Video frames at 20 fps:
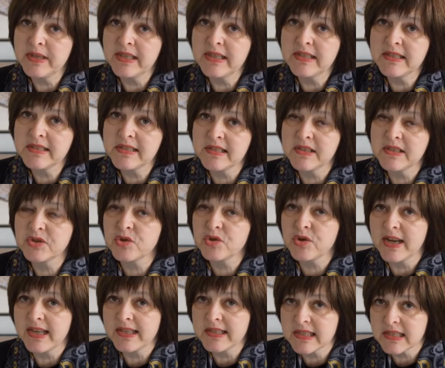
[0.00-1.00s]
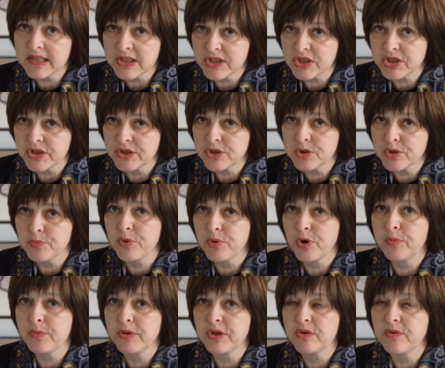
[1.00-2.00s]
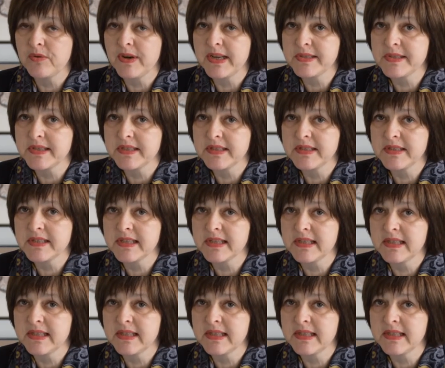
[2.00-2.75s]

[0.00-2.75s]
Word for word: is that the transition to permanent residence